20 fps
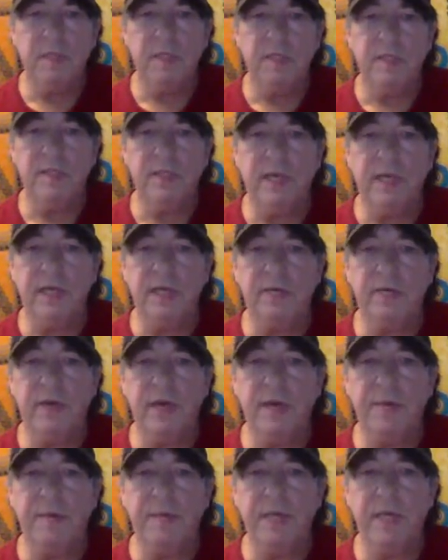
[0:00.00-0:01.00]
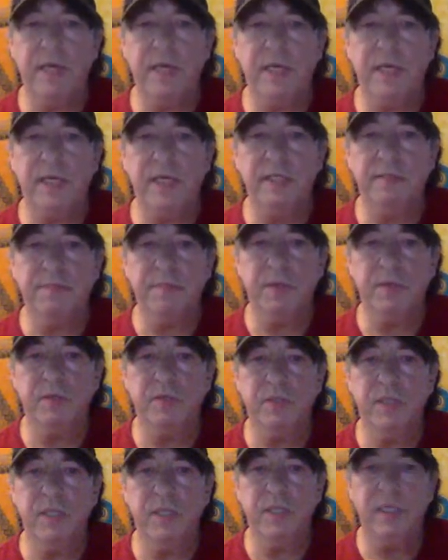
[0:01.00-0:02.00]
Saudi Arabia is
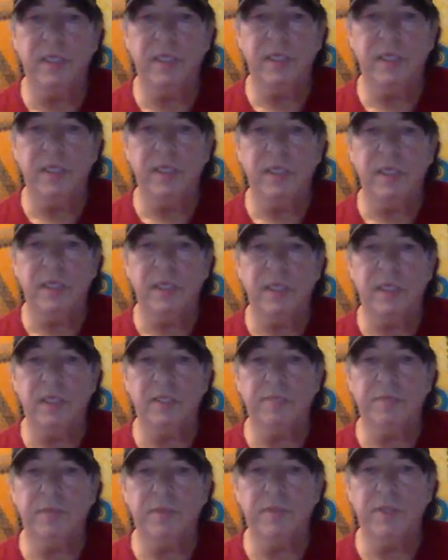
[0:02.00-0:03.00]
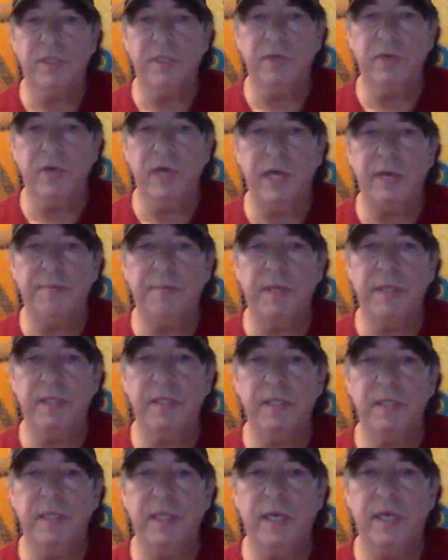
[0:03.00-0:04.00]
mostly gray, but
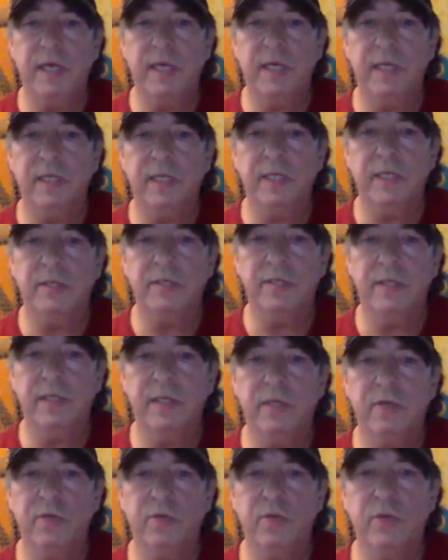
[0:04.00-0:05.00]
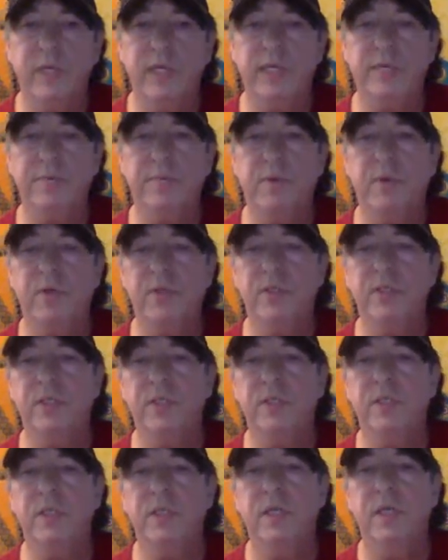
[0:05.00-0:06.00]
there's a green
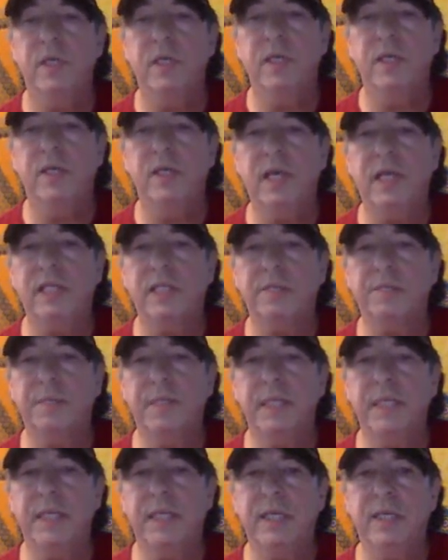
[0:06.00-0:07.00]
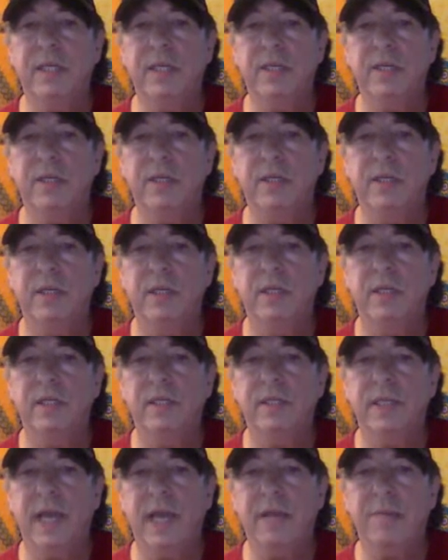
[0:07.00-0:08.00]
portion. That's a particular
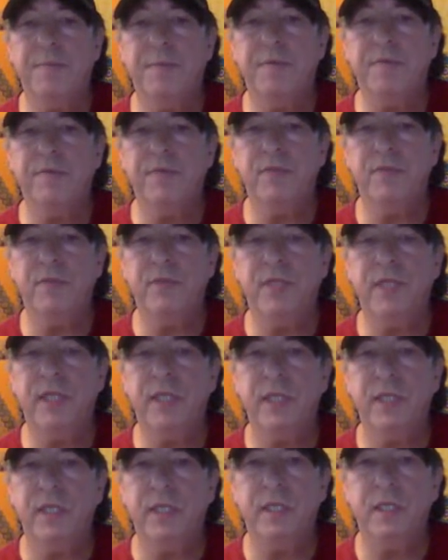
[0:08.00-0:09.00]
type of Sunni